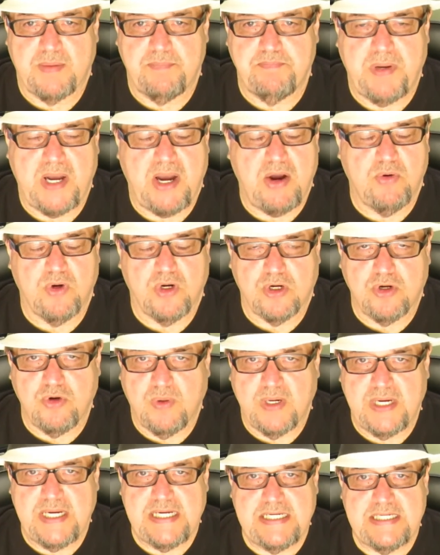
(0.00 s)
power
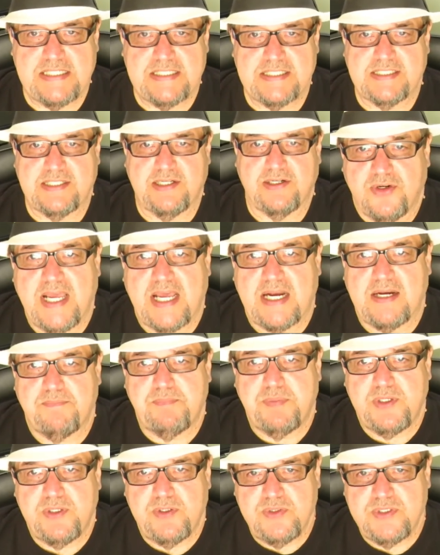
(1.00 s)
crazed. They're not
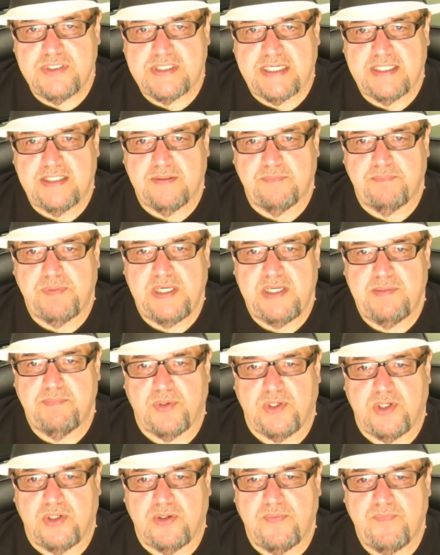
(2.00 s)
abusing the
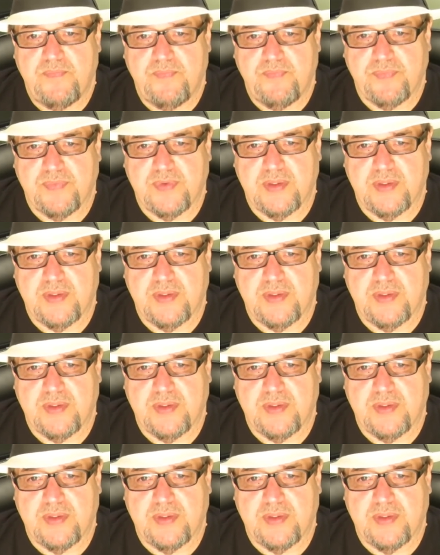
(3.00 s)
people.